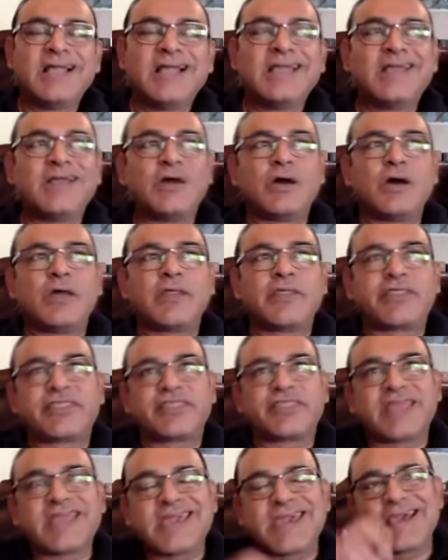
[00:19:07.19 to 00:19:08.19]
The
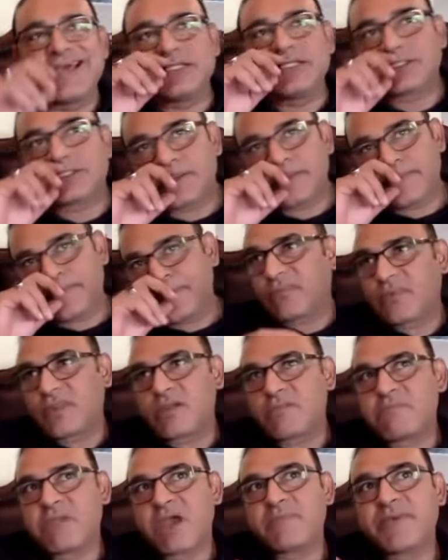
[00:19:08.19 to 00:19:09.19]
thing is,
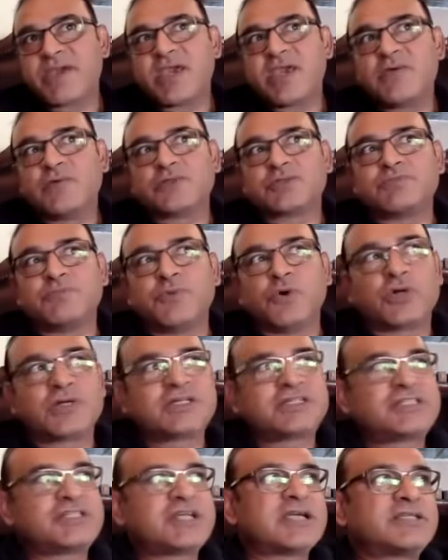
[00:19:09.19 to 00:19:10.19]
maybe he was more
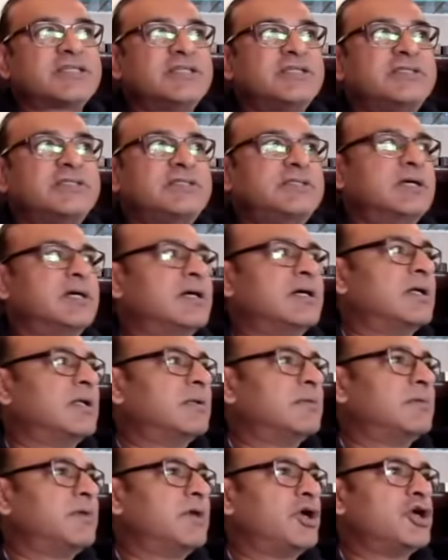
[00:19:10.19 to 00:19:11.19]
attracted
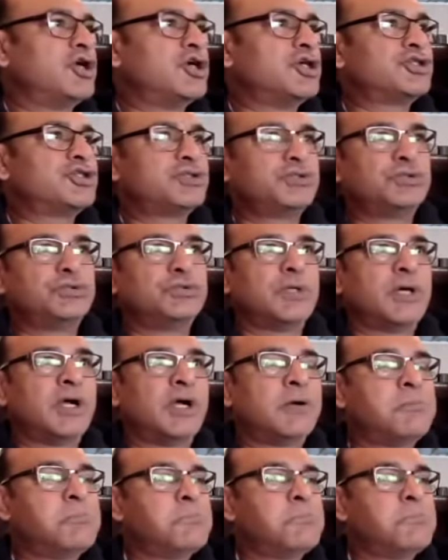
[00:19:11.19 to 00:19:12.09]
to